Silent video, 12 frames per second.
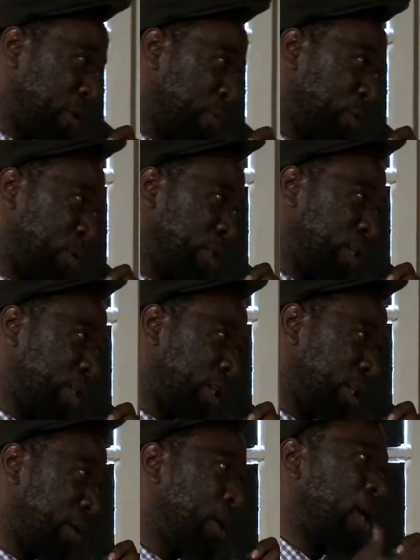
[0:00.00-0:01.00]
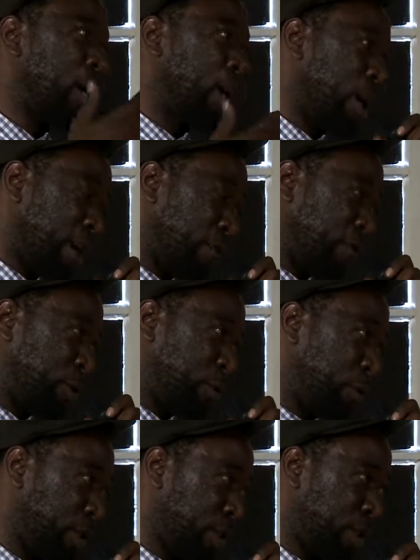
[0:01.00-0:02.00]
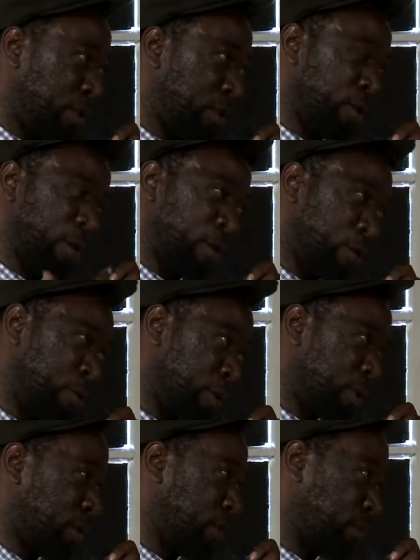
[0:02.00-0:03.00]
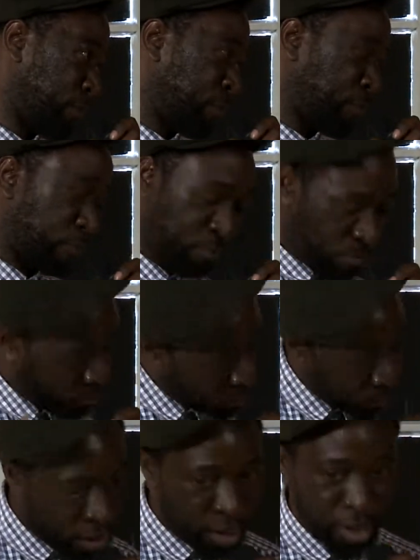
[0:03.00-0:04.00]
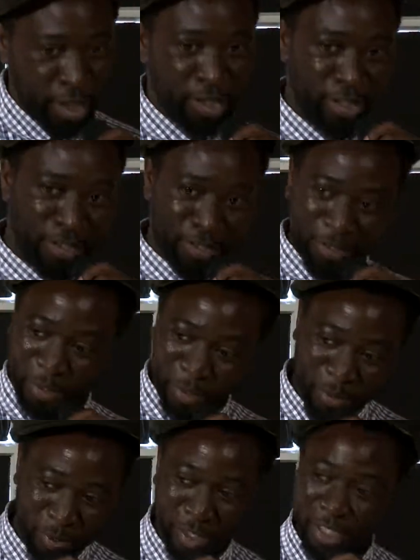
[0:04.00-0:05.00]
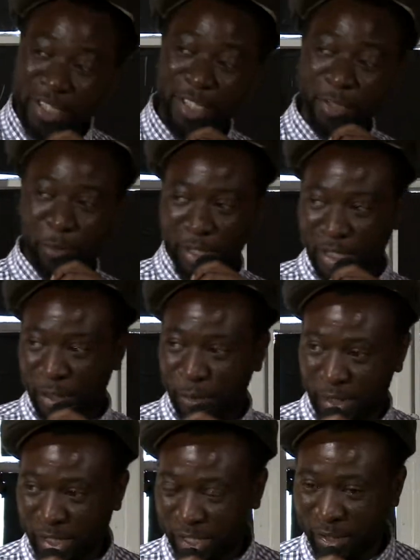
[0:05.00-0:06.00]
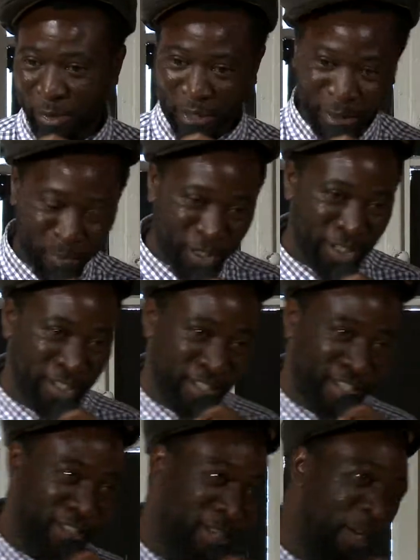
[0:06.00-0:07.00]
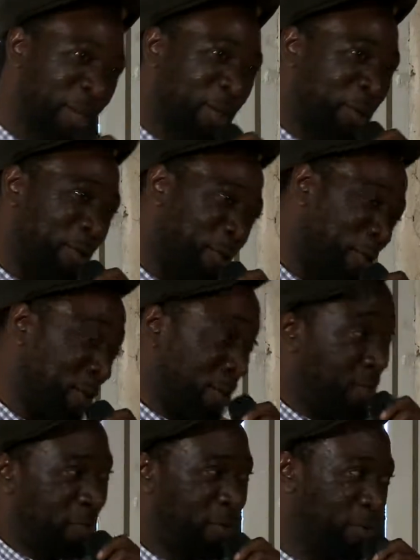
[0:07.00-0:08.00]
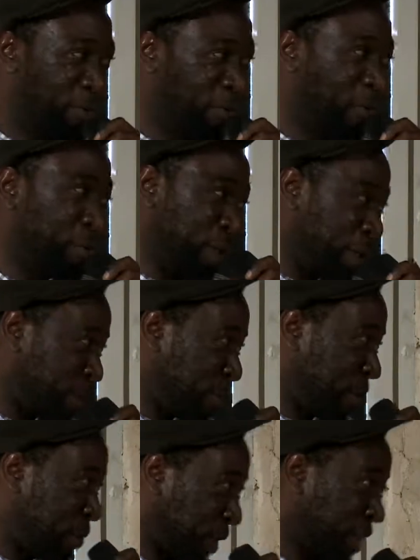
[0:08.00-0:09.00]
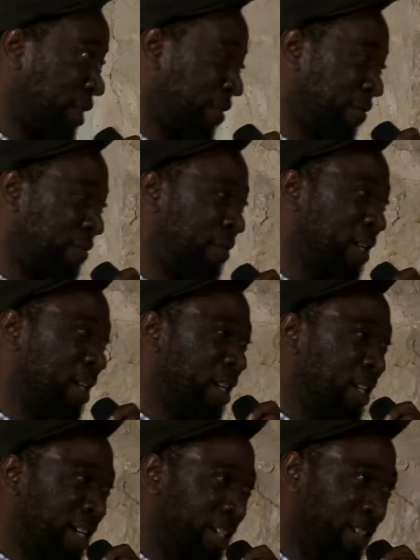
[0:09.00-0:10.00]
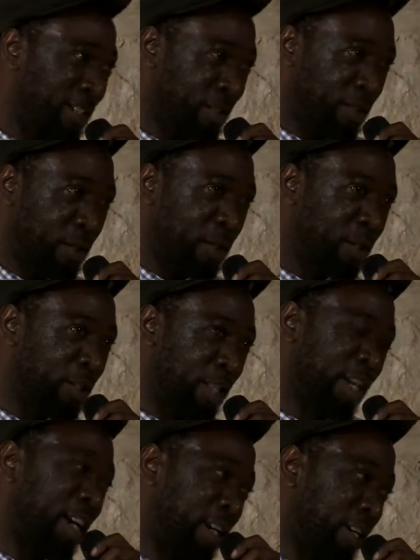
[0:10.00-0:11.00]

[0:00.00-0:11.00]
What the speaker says: community have Jewish roots? And so this is what he was trying to explain, that from his perspective, that they are